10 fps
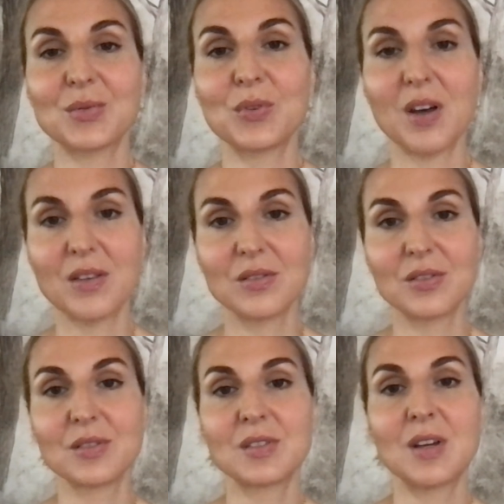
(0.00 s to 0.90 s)
with
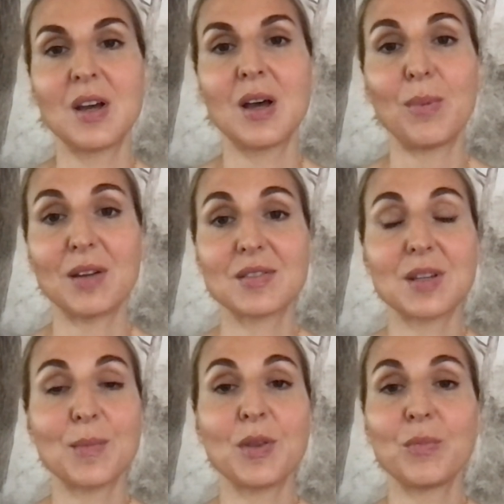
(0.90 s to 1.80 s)
others about
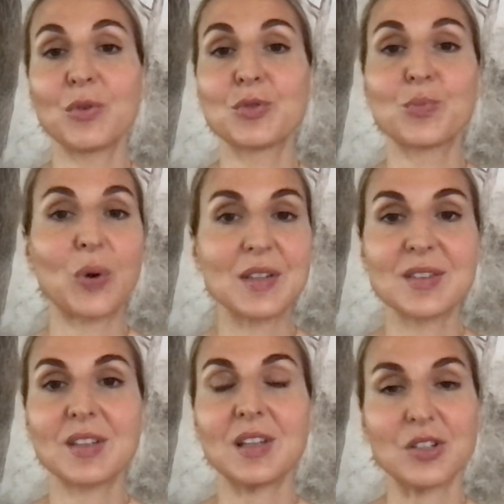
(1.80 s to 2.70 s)
some of the most
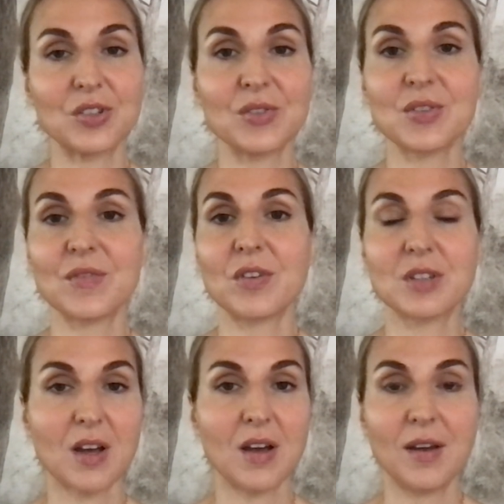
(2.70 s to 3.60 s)
pressing issues of our
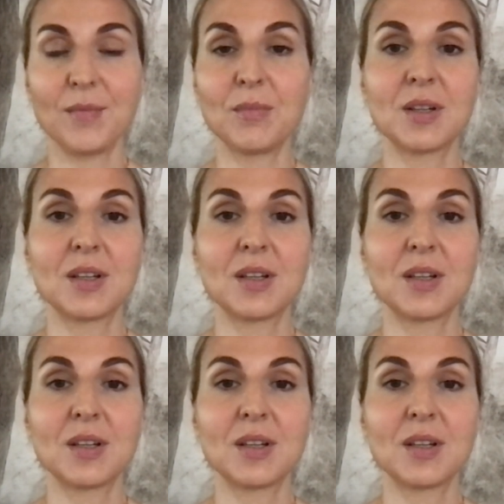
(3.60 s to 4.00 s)
time: